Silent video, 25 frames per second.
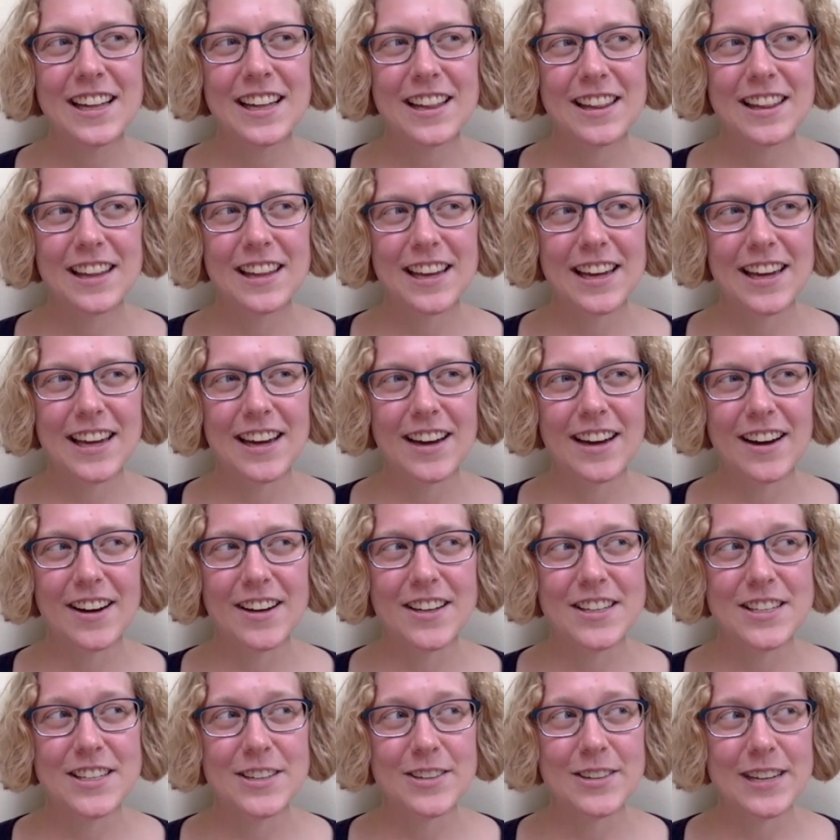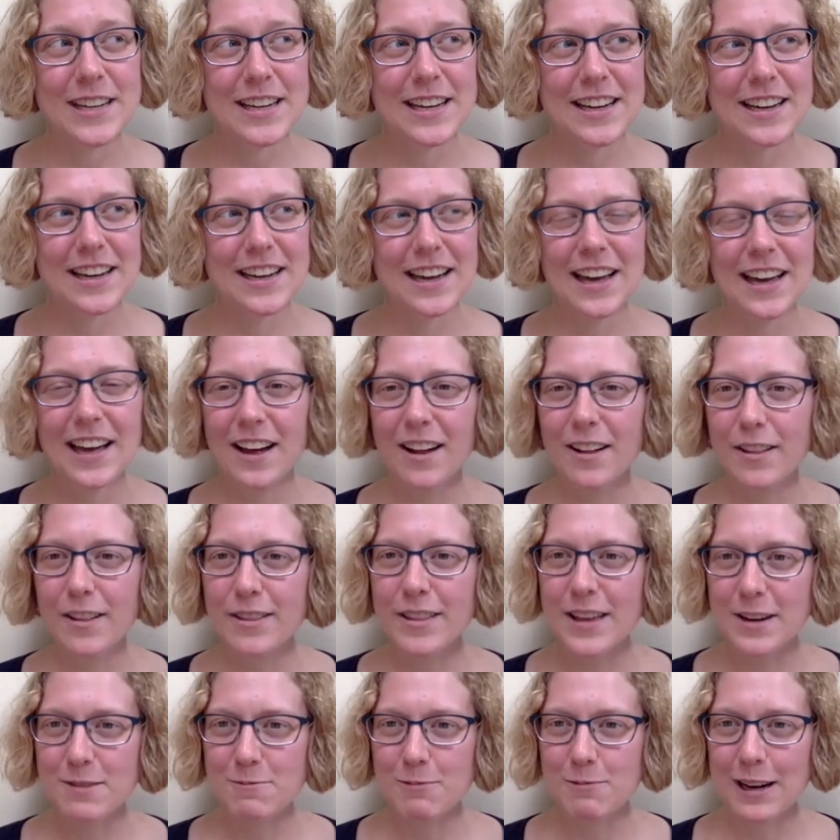They are doing health
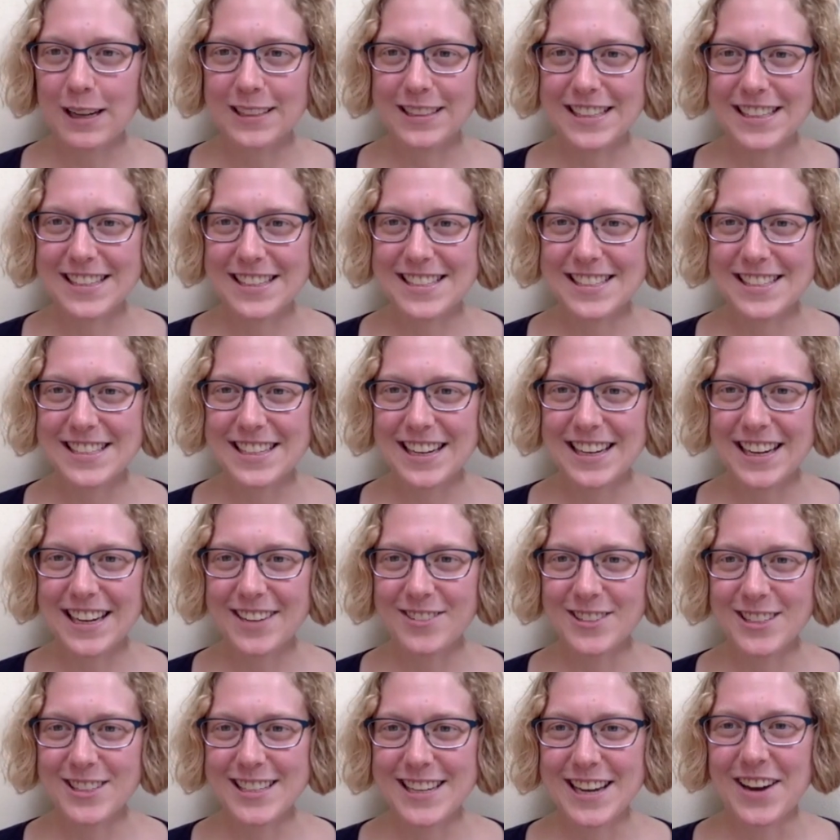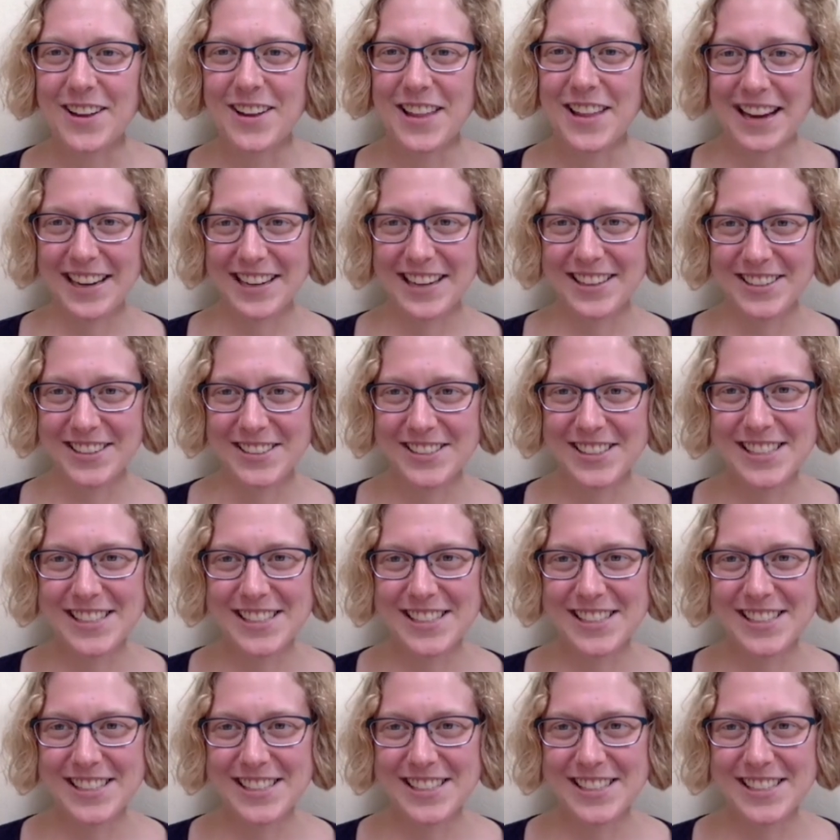and wellness today. We'll see how that goes.